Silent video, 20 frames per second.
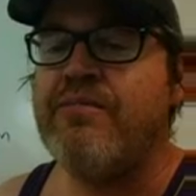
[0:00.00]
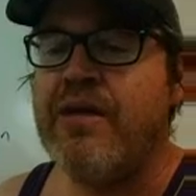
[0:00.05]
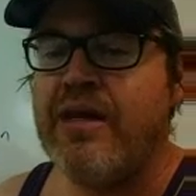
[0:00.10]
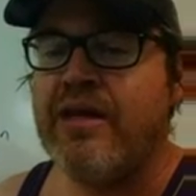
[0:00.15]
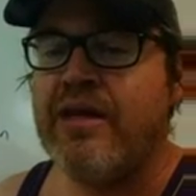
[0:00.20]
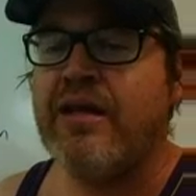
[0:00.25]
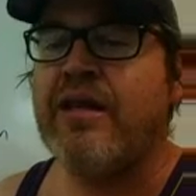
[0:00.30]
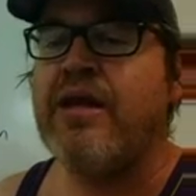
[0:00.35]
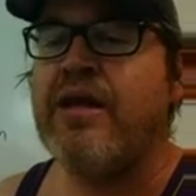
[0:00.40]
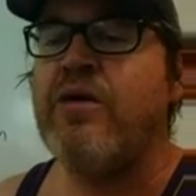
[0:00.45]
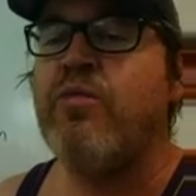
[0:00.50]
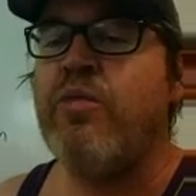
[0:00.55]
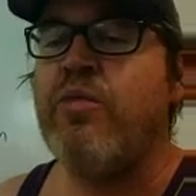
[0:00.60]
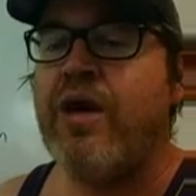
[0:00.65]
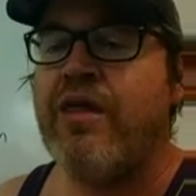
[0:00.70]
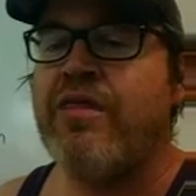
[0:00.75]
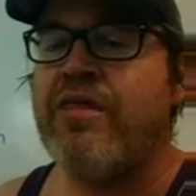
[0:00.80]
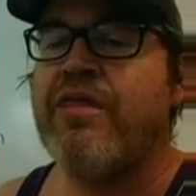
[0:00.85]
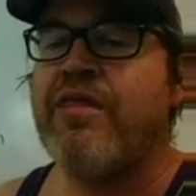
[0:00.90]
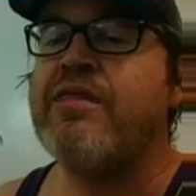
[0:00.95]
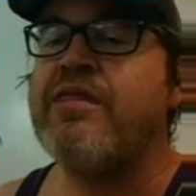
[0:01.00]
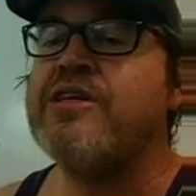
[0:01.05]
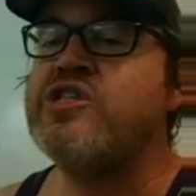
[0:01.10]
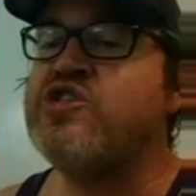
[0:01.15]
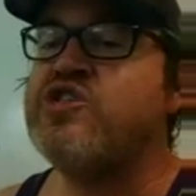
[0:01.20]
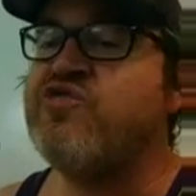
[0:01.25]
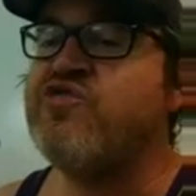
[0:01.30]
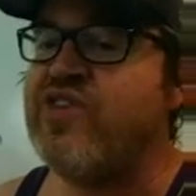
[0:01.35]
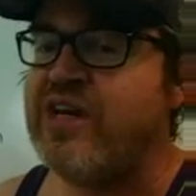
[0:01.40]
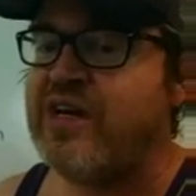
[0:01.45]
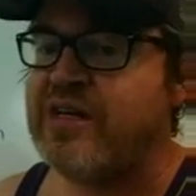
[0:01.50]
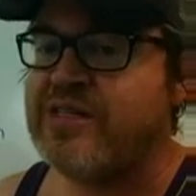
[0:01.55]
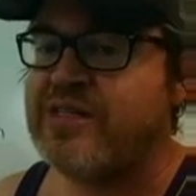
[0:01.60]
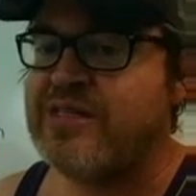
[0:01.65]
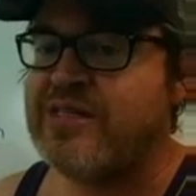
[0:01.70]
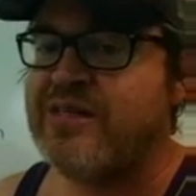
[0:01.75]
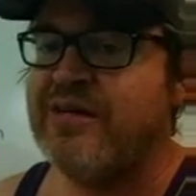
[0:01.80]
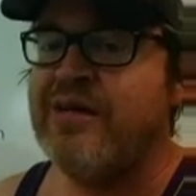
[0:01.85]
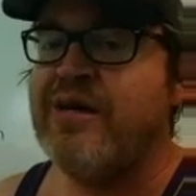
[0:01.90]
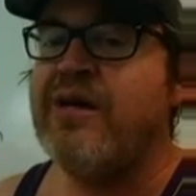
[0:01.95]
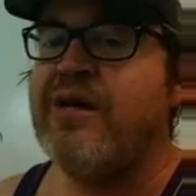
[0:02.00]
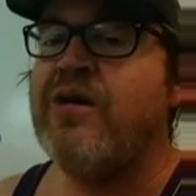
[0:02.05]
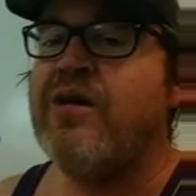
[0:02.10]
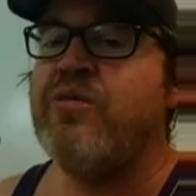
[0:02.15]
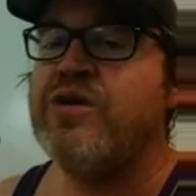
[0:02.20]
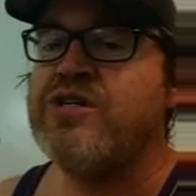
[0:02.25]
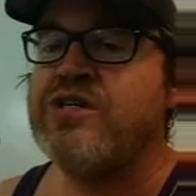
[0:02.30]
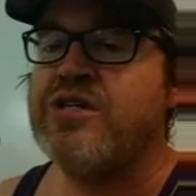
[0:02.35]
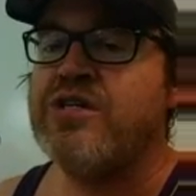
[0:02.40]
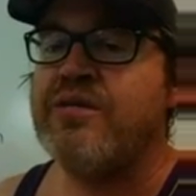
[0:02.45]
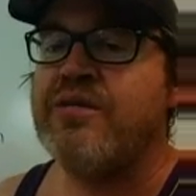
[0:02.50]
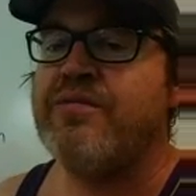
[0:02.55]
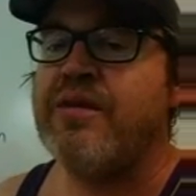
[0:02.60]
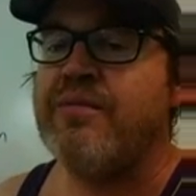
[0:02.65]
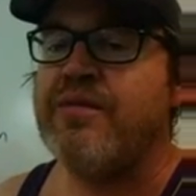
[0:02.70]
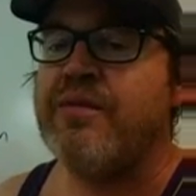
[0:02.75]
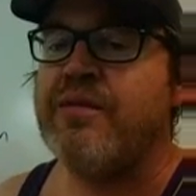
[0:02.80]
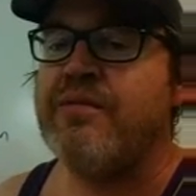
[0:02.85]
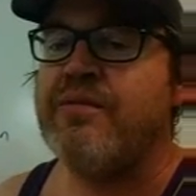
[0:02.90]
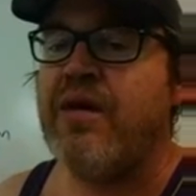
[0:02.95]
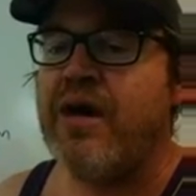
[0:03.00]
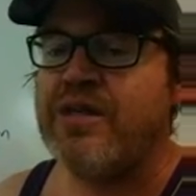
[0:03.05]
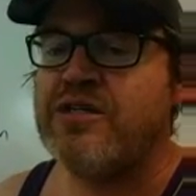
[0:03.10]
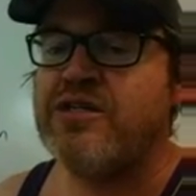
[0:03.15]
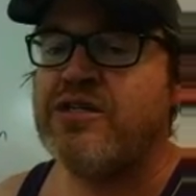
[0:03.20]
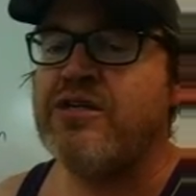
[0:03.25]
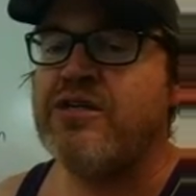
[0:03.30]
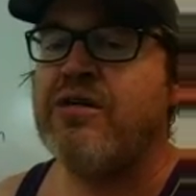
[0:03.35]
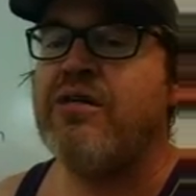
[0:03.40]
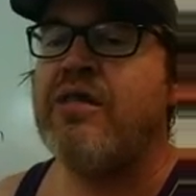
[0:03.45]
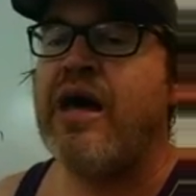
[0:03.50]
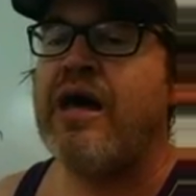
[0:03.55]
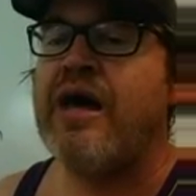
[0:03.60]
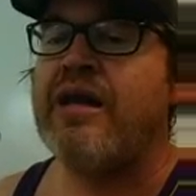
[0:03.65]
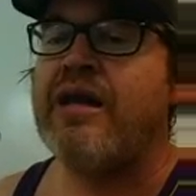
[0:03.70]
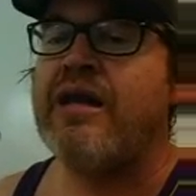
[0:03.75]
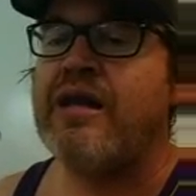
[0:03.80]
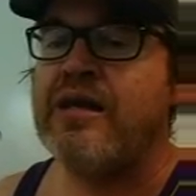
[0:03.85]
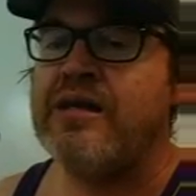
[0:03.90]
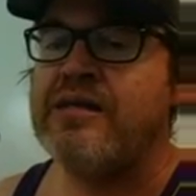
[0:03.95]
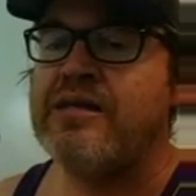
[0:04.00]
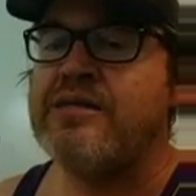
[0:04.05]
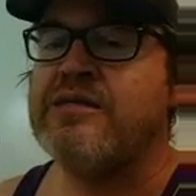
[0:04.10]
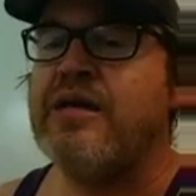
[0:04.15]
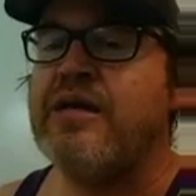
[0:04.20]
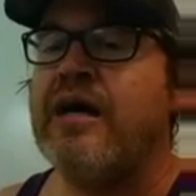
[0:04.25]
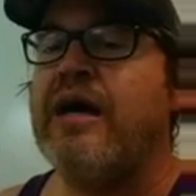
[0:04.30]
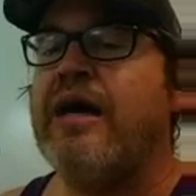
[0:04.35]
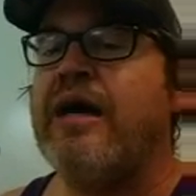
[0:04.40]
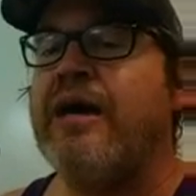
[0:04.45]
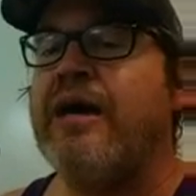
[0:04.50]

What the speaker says: immediately with the Sphinx, which is the monster that is